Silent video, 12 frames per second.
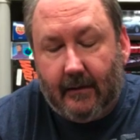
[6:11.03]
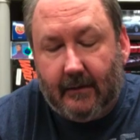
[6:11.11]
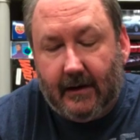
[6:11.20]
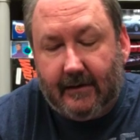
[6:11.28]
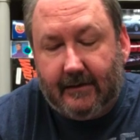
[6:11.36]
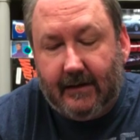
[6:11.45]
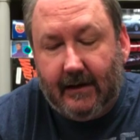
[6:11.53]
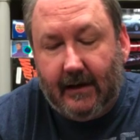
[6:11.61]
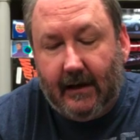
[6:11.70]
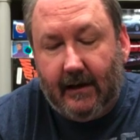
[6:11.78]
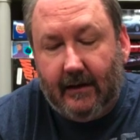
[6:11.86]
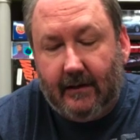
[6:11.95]
I'm not
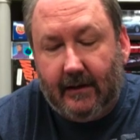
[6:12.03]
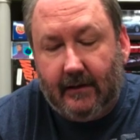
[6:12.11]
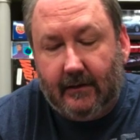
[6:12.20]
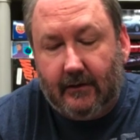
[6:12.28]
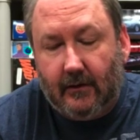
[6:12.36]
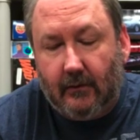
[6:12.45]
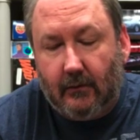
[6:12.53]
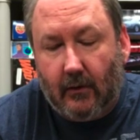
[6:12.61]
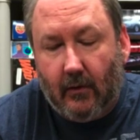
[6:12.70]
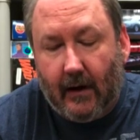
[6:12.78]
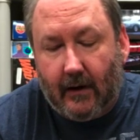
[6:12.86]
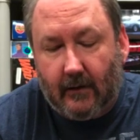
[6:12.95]
seeing anything that's going to
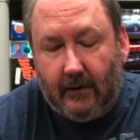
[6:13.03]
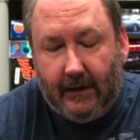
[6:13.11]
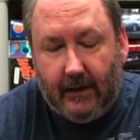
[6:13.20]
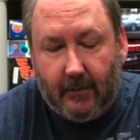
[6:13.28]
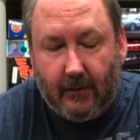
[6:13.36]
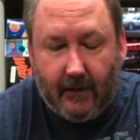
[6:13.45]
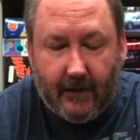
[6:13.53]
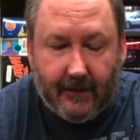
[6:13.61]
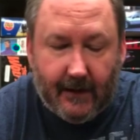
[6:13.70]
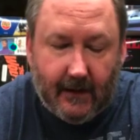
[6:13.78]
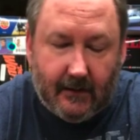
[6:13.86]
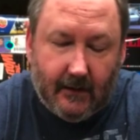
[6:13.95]
require cleanup around
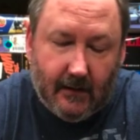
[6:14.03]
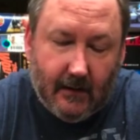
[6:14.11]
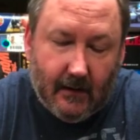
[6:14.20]
that.